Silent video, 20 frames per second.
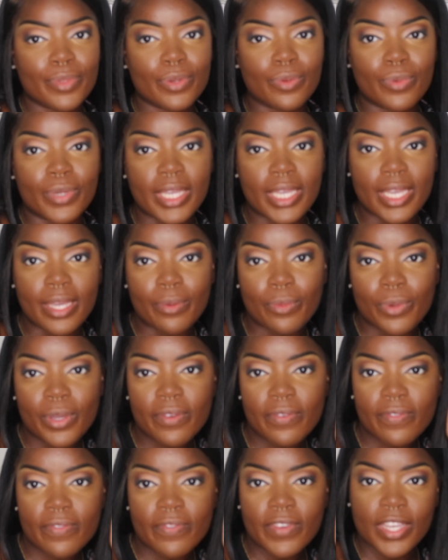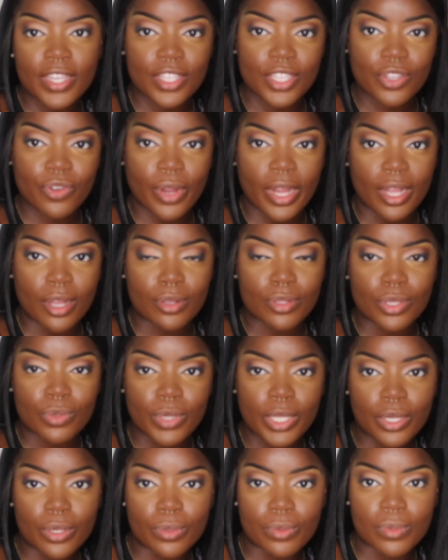We fix crowns, we
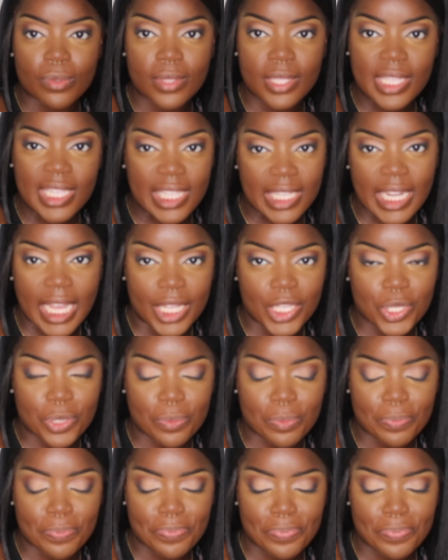don't snatch them.